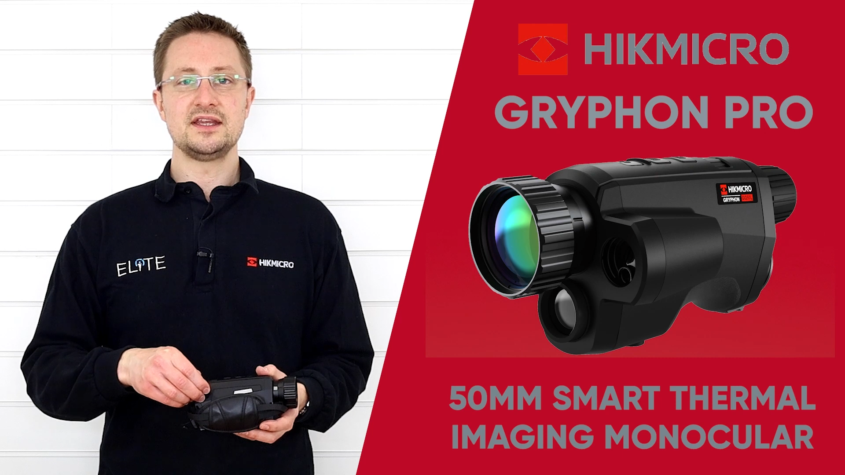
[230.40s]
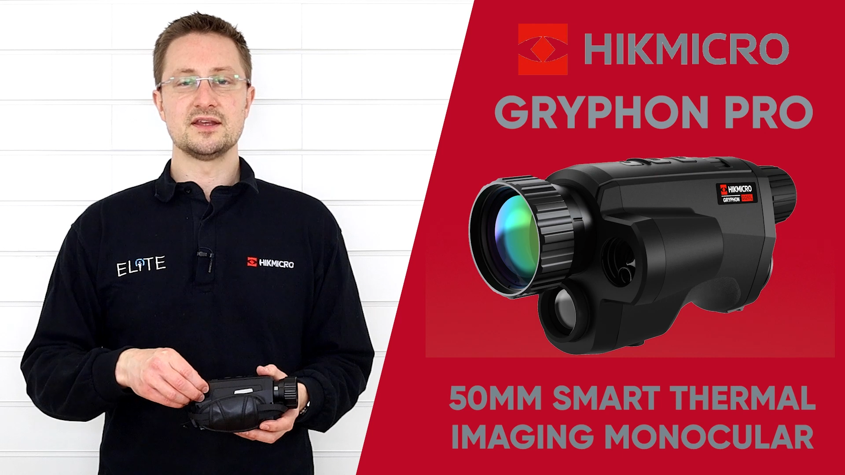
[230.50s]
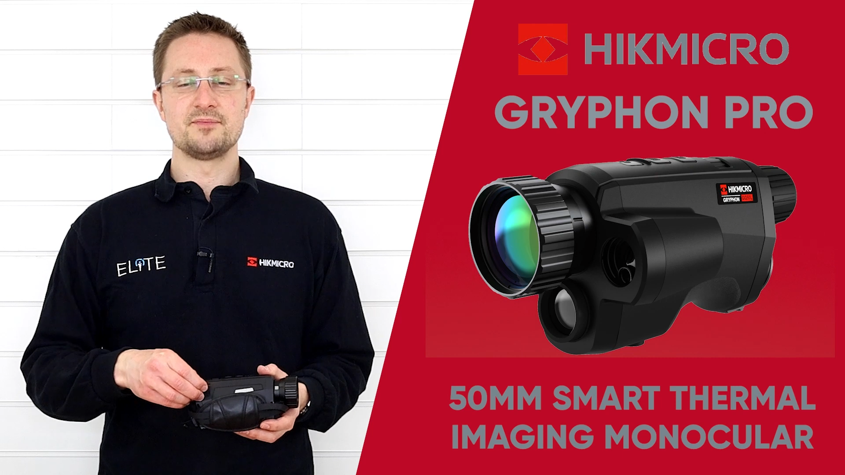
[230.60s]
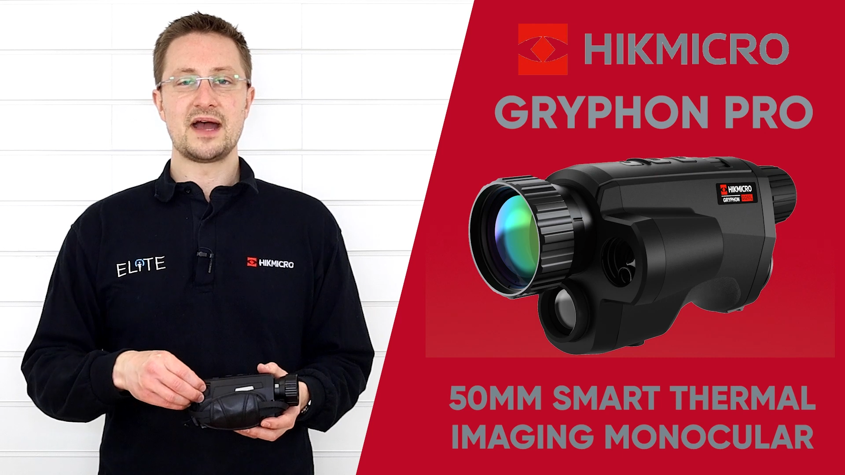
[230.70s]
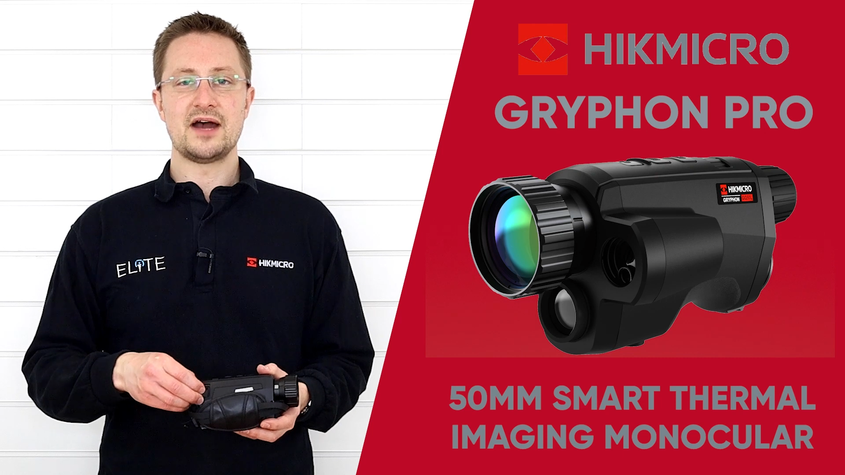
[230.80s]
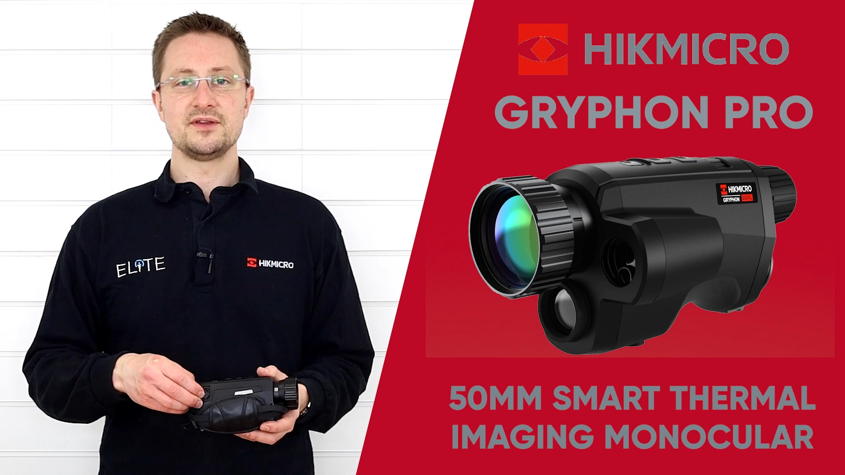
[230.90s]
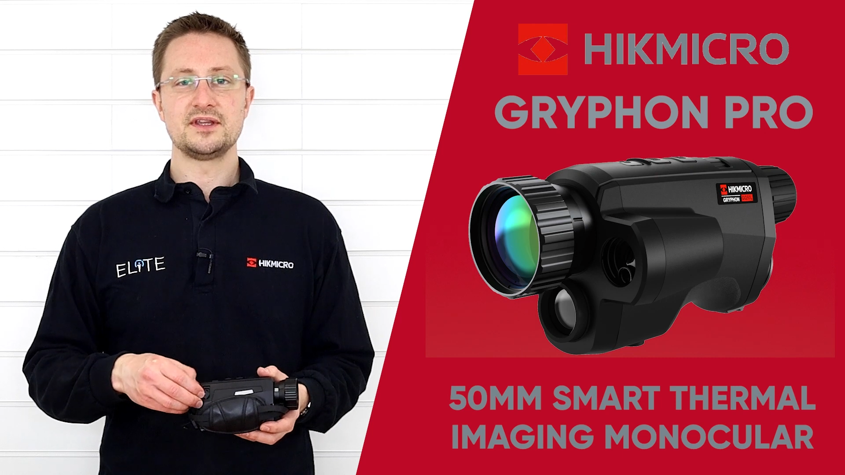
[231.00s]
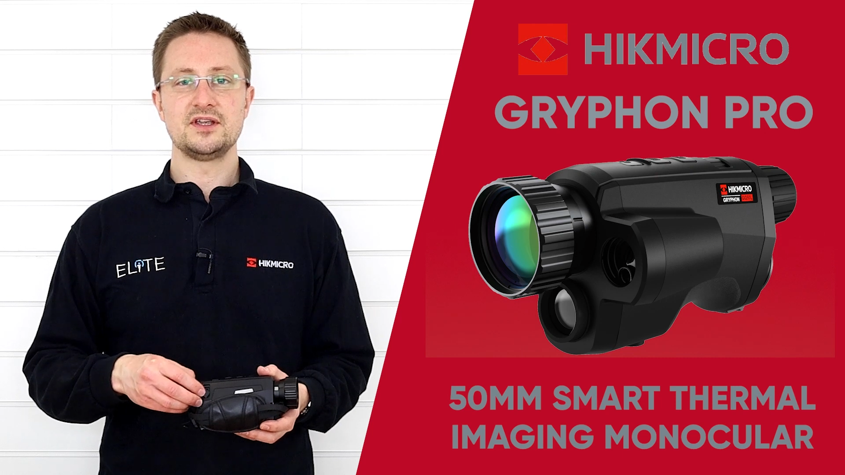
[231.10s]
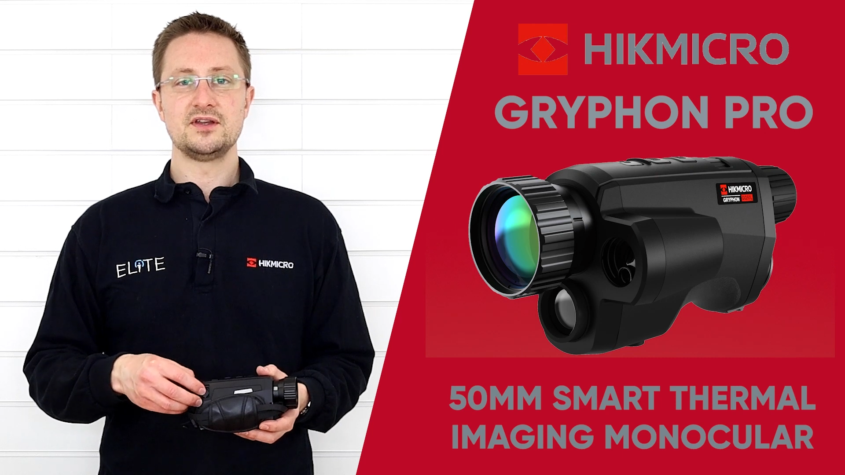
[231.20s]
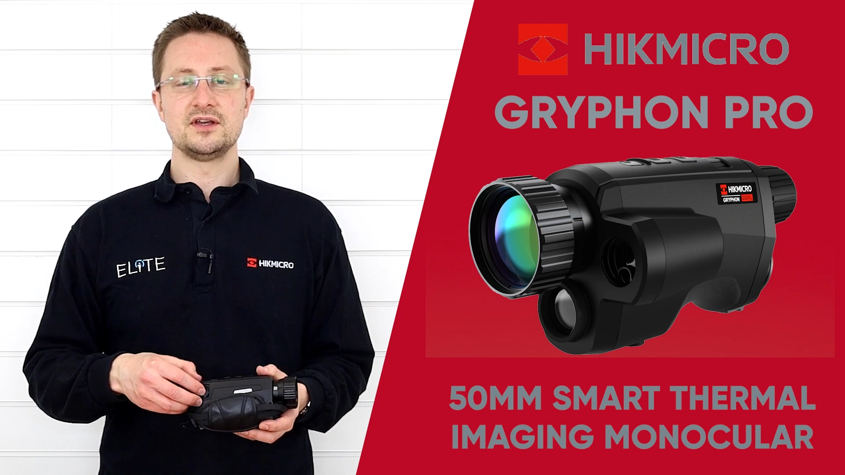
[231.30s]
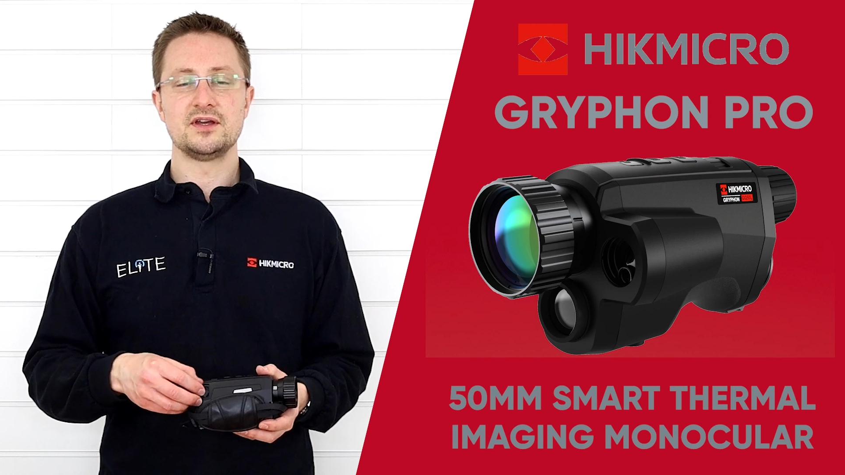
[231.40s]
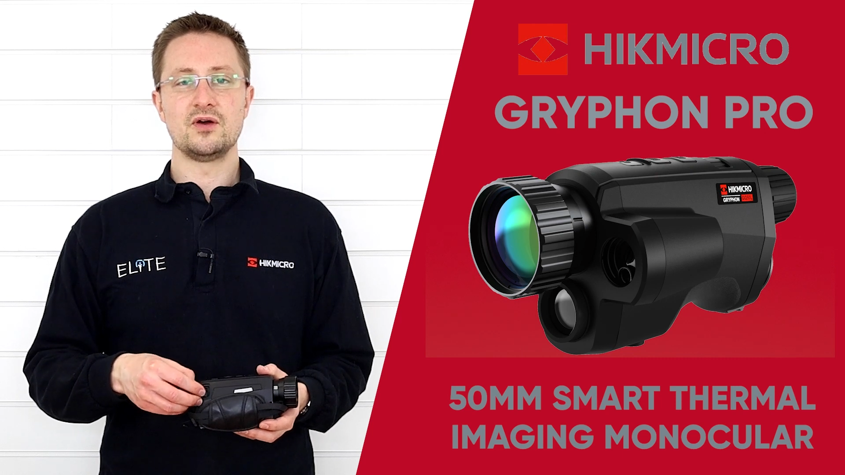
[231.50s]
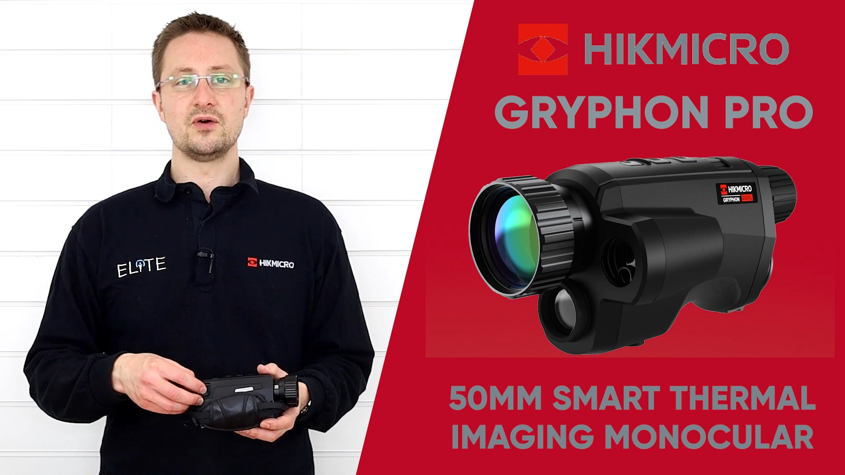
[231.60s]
either power the unit